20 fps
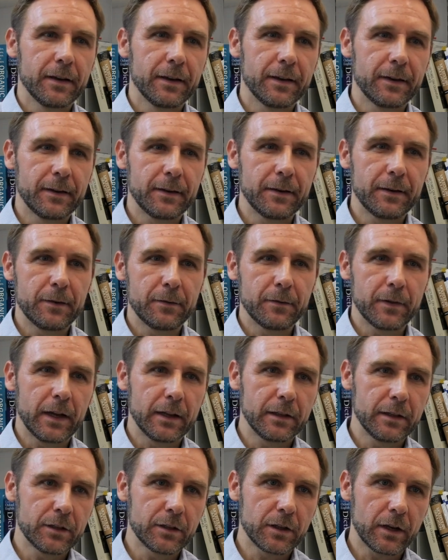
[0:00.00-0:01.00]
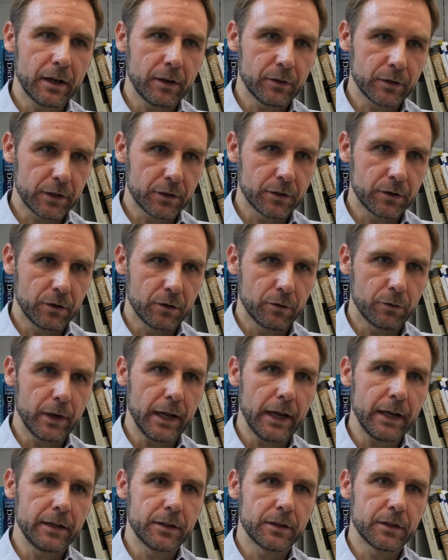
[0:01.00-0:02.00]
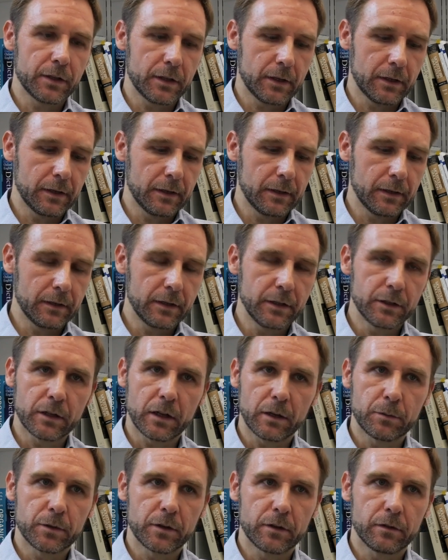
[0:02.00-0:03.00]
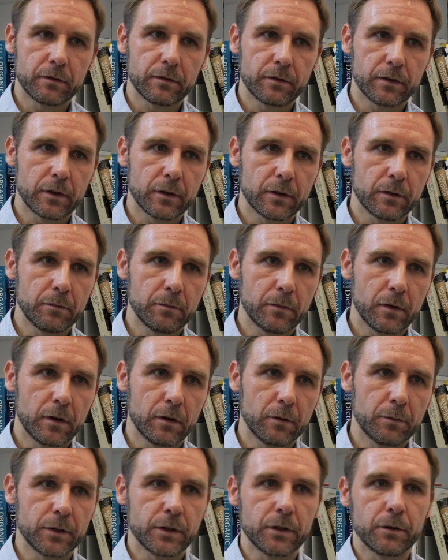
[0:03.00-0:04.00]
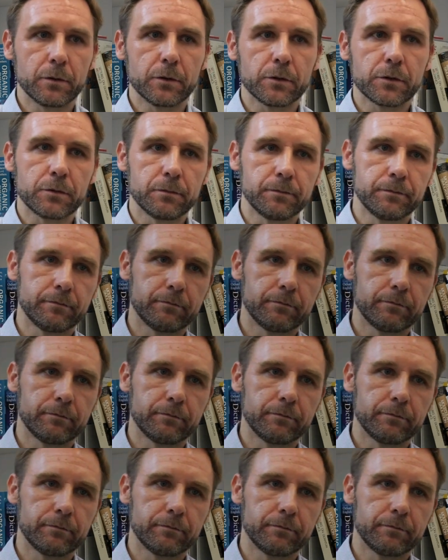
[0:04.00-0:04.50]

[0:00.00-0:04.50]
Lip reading: And this allows us to create these types of materials.